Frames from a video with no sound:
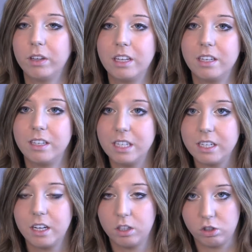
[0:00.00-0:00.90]
really
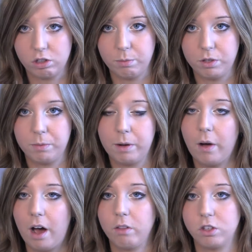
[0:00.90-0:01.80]
detailed description about
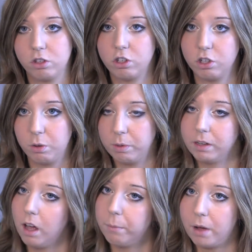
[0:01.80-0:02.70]
how the surgery
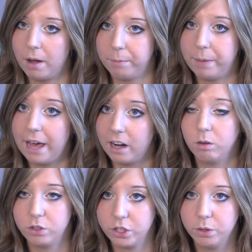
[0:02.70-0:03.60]
would pan
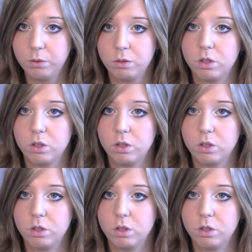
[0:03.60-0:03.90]
out too,